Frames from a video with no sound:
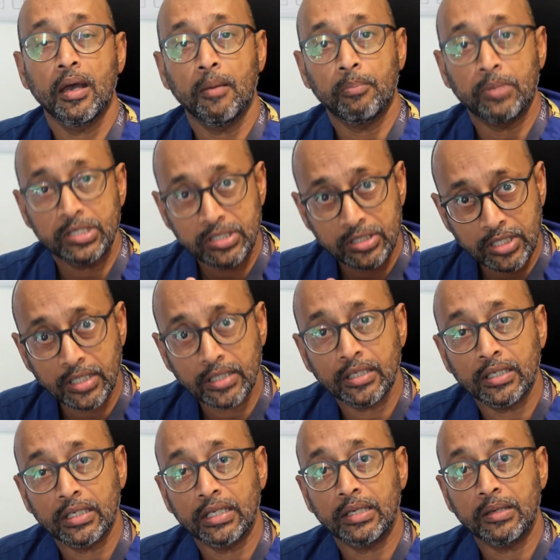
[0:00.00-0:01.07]

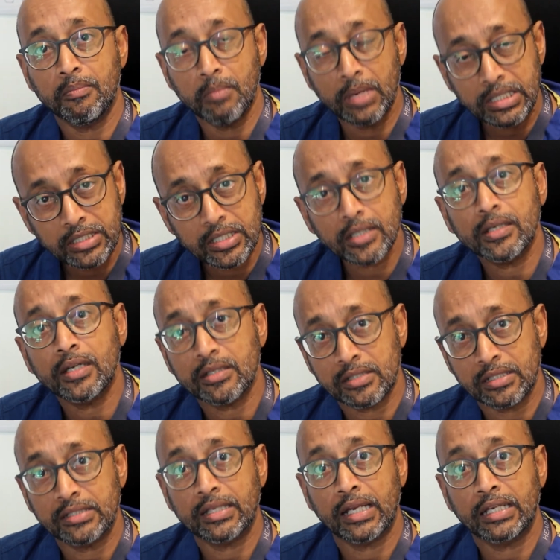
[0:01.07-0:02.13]
particularly
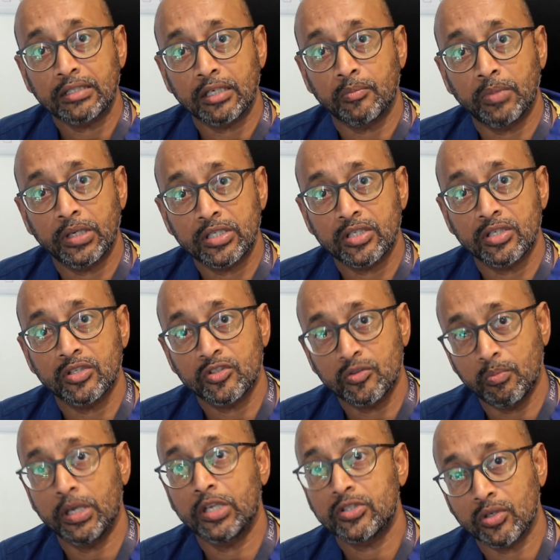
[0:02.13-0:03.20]
meticulously selected patients
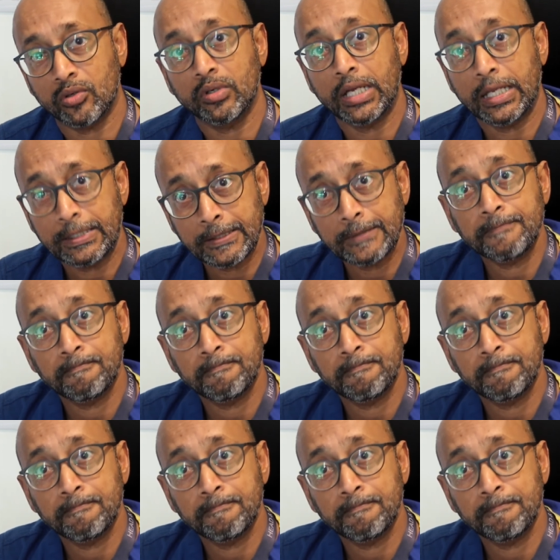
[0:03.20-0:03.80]
based on data.